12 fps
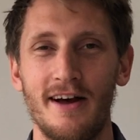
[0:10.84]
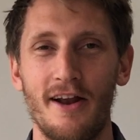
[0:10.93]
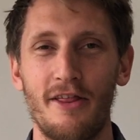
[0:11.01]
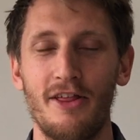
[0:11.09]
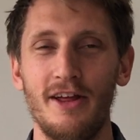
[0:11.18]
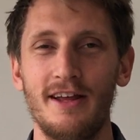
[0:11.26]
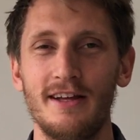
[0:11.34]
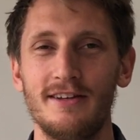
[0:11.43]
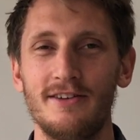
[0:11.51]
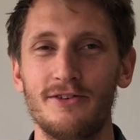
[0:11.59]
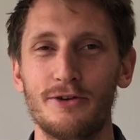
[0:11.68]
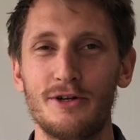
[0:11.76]
and I think
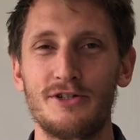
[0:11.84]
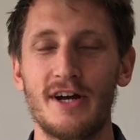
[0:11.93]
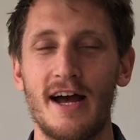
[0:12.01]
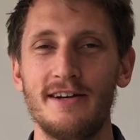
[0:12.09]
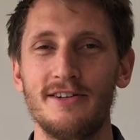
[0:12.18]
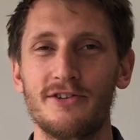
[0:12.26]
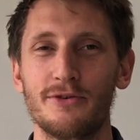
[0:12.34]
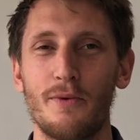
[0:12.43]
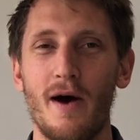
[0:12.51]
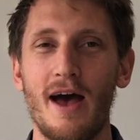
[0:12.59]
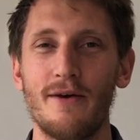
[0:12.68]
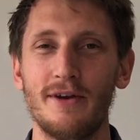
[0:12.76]
it sort of changes the
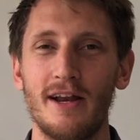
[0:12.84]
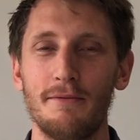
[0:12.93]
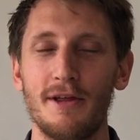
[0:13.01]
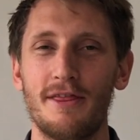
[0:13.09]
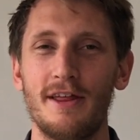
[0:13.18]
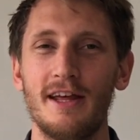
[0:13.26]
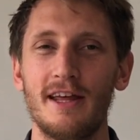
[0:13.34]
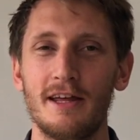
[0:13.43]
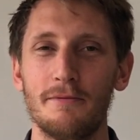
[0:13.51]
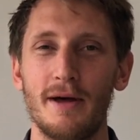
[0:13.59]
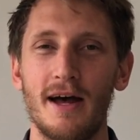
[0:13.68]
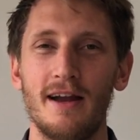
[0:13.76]
way we need to be thinking
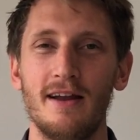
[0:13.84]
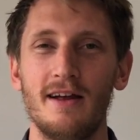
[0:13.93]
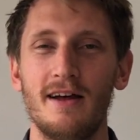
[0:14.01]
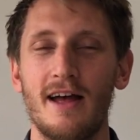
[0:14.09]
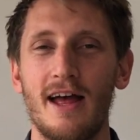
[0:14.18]
about